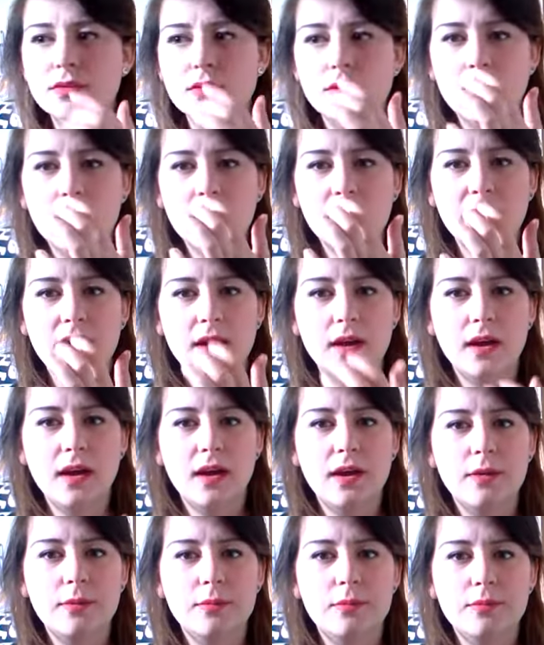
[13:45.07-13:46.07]
quite
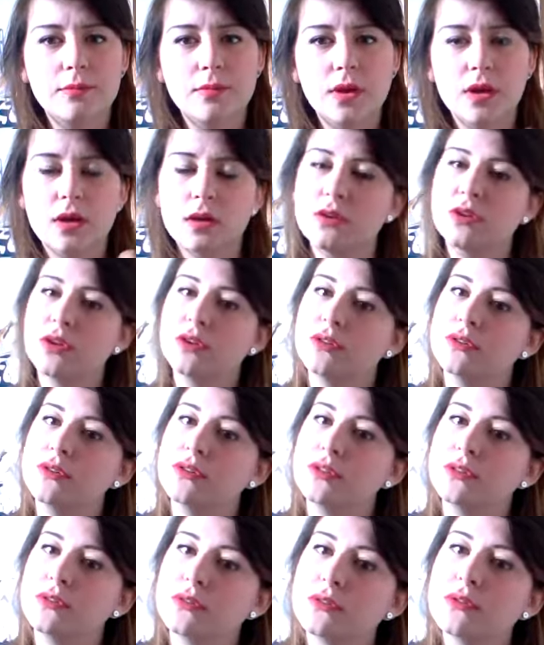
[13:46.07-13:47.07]
a good
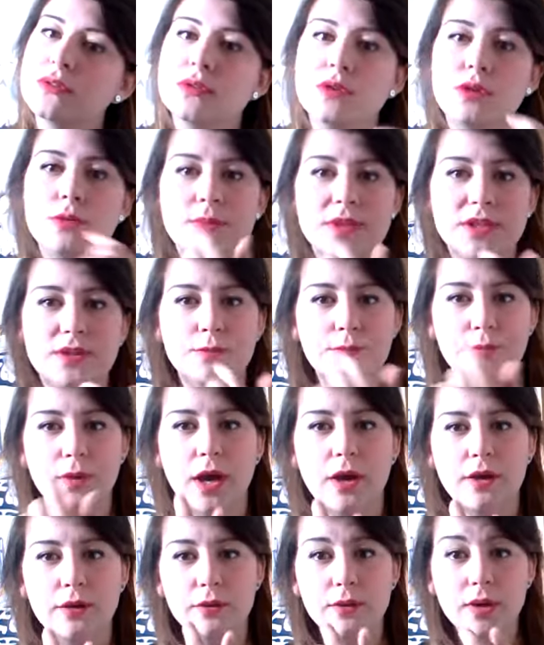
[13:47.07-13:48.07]
Cupid's
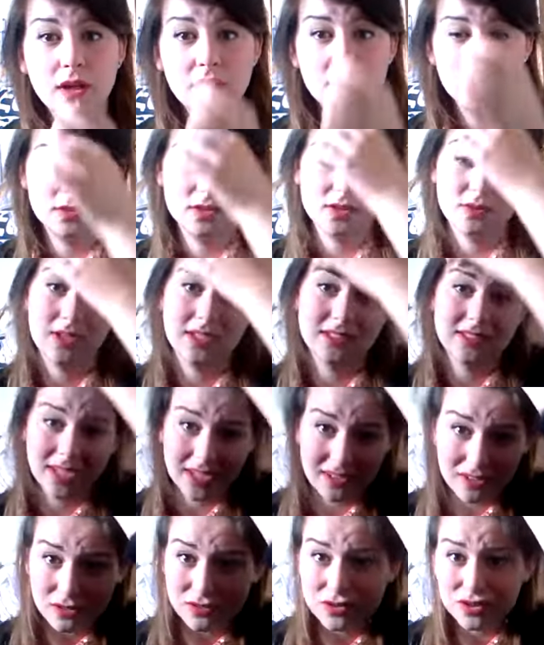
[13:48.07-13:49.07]
bow, so I tend
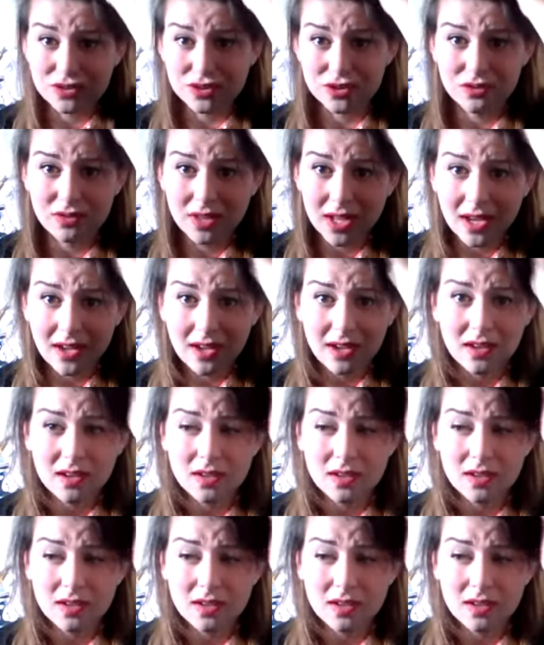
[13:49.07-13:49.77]
not to do that.